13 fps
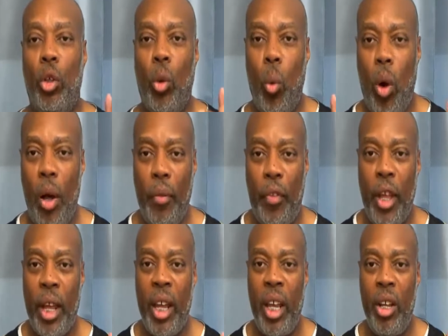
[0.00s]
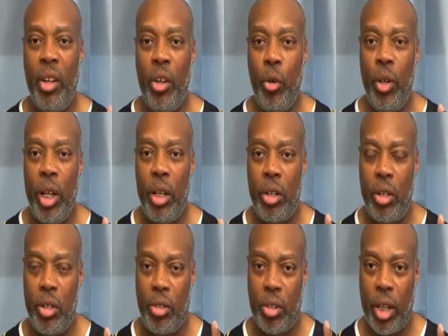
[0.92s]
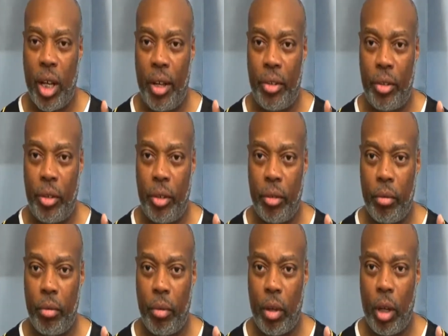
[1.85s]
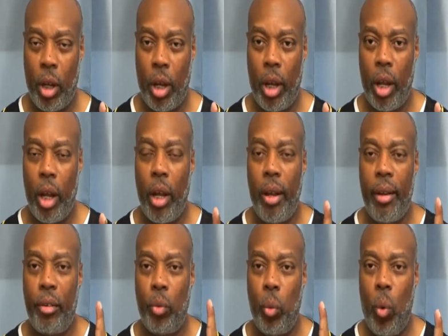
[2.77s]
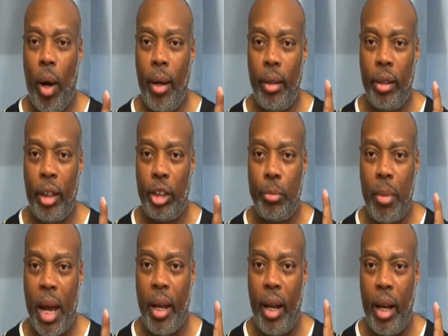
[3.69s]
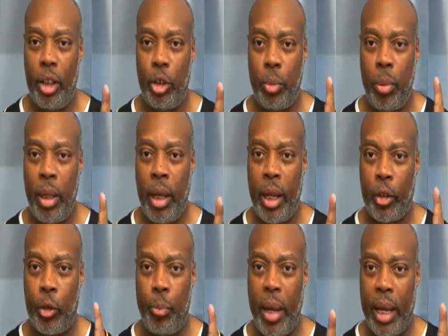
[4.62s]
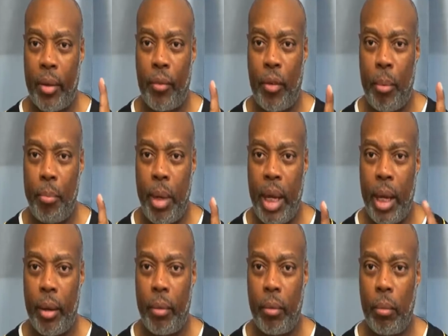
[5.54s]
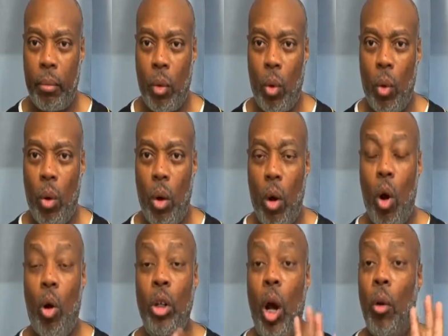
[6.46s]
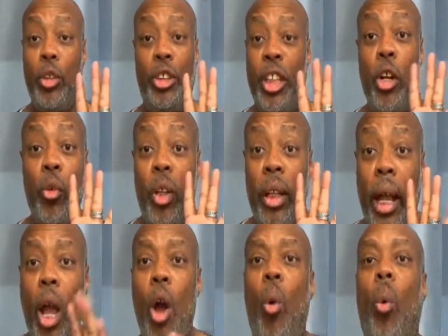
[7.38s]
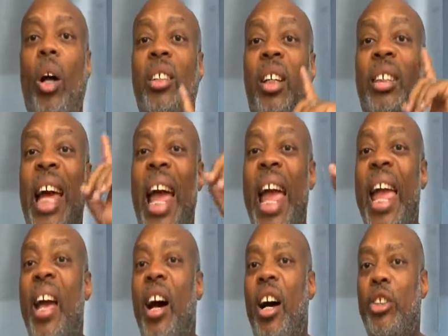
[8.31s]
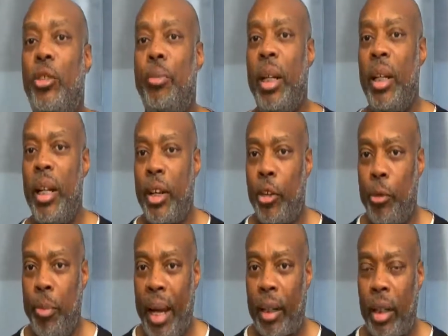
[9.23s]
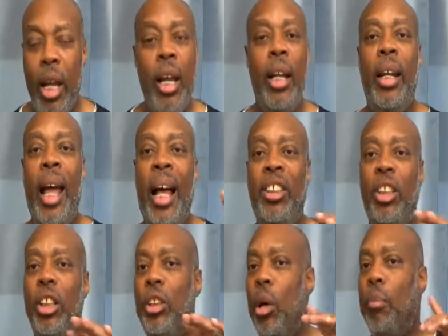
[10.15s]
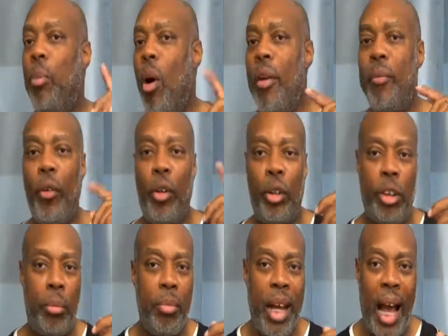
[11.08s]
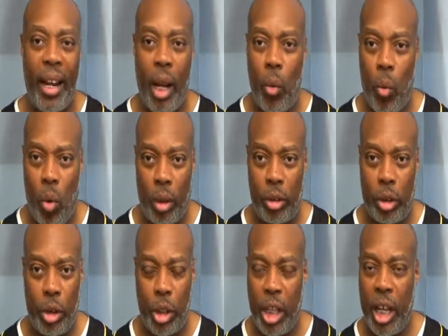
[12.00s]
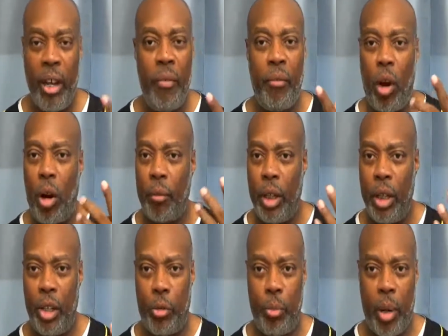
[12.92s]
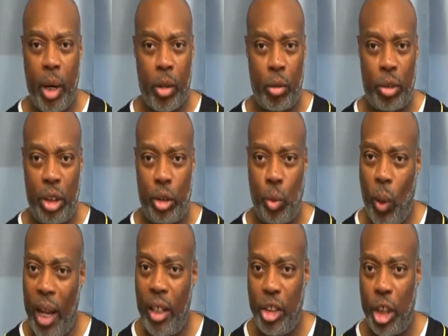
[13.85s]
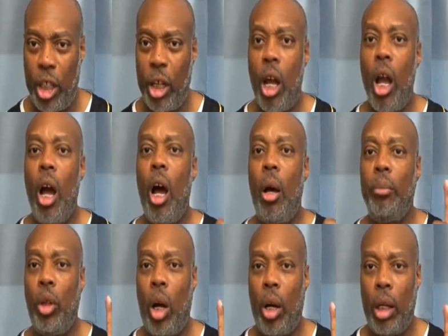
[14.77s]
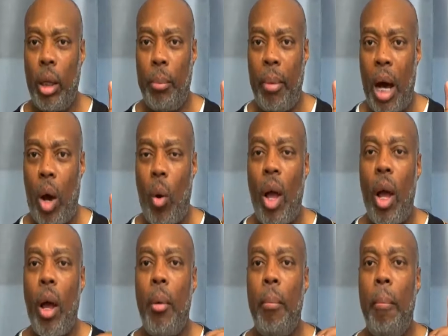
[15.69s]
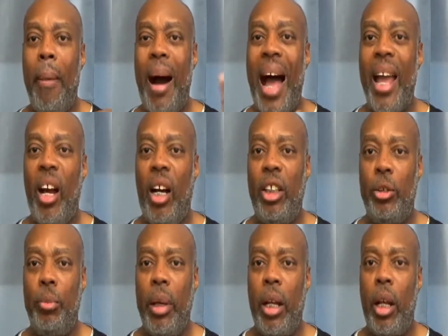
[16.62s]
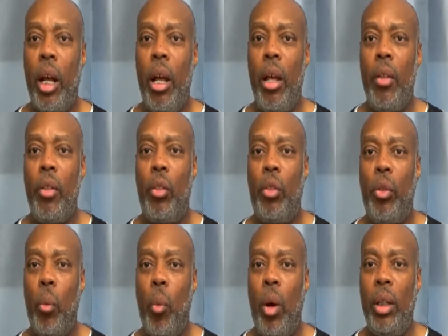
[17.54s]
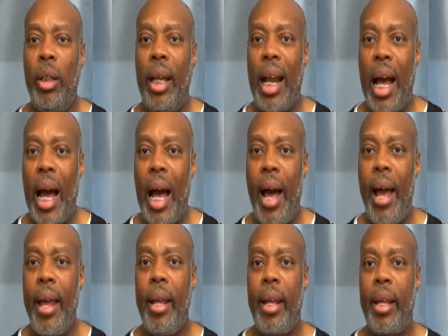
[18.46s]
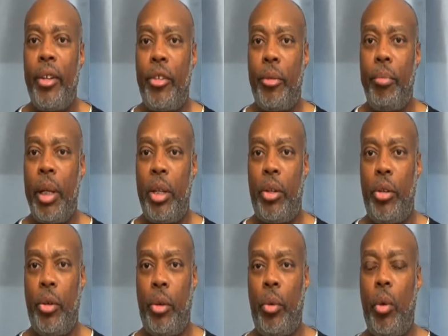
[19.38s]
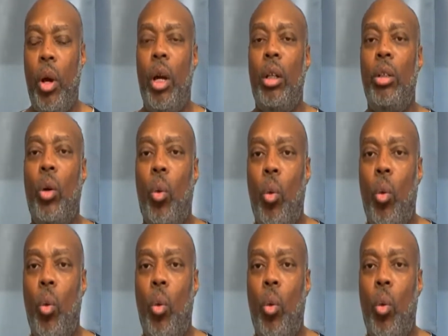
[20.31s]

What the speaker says: The one thing you need to discuss is, what does my husband expect from me? No, generally, what does a husband expect? Not just a boyfriend or some guy that wants to get involved in this marital situation. I'm talking about my husband, the one that I can submit to, the